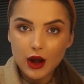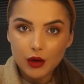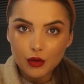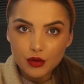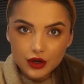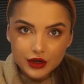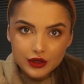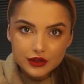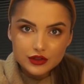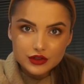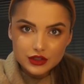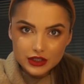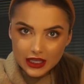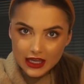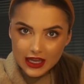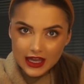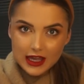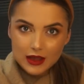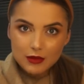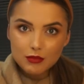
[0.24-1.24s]
I want to
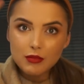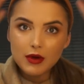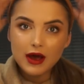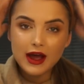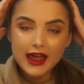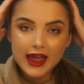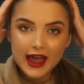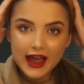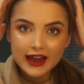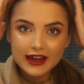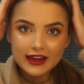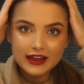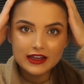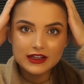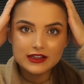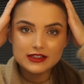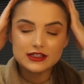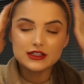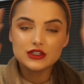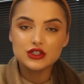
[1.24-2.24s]
keep my
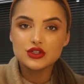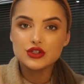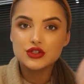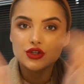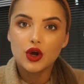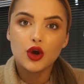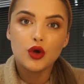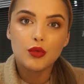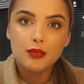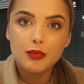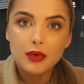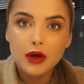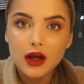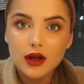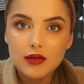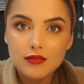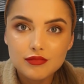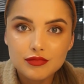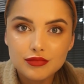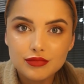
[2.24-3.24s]
antlers in shot,
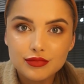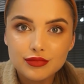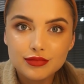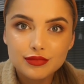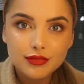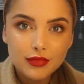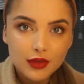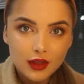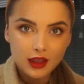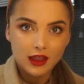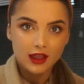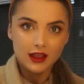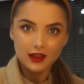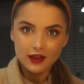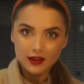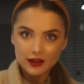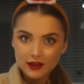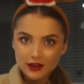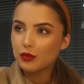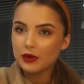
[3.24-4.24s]
but
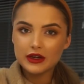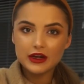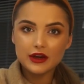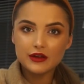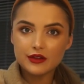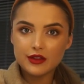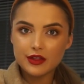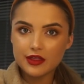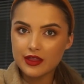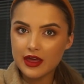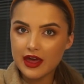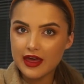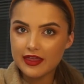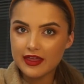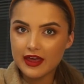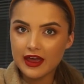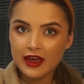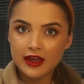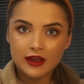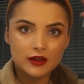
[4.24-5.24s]
we know that they're
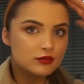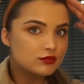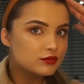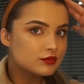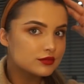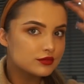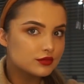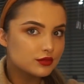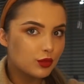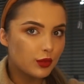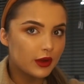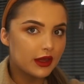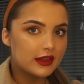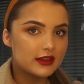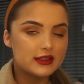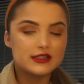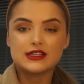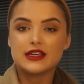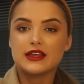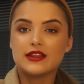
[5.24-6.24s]
there. We
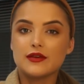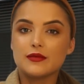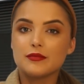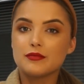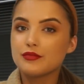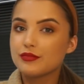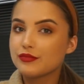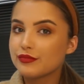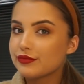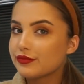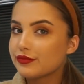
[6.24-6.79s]
can see them.